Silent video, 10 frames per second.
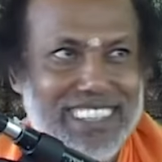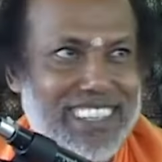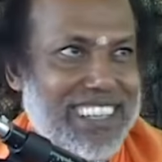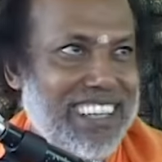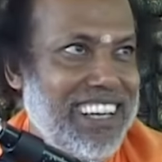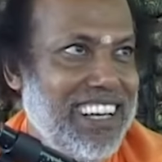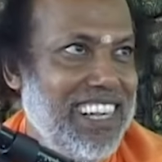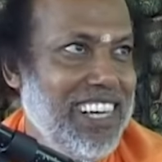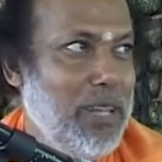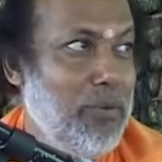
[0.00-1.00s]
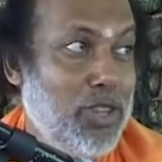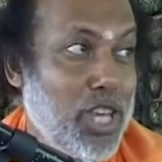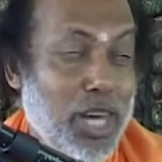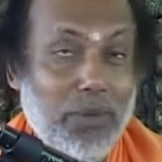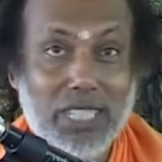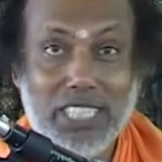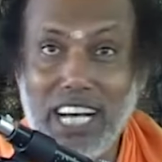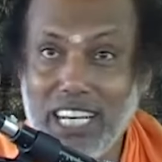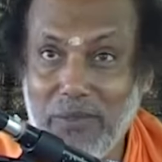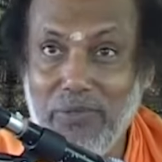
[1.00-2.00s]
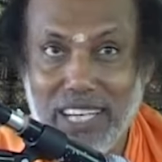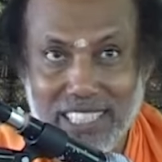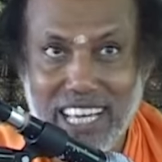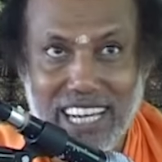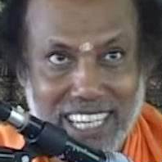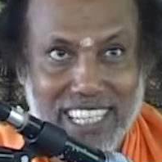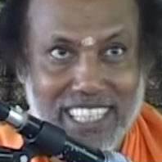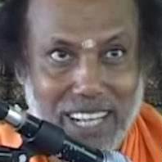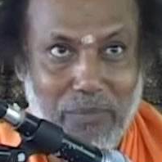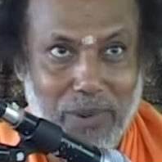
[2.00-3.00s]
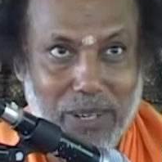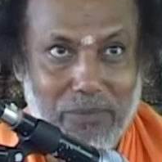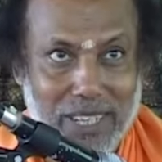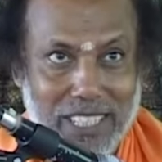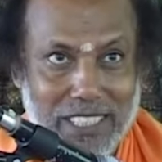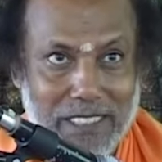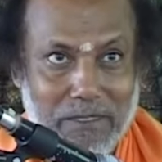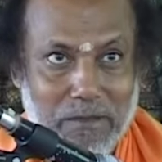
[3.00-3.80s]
If you think of this sacrifice, are you getting that point, please?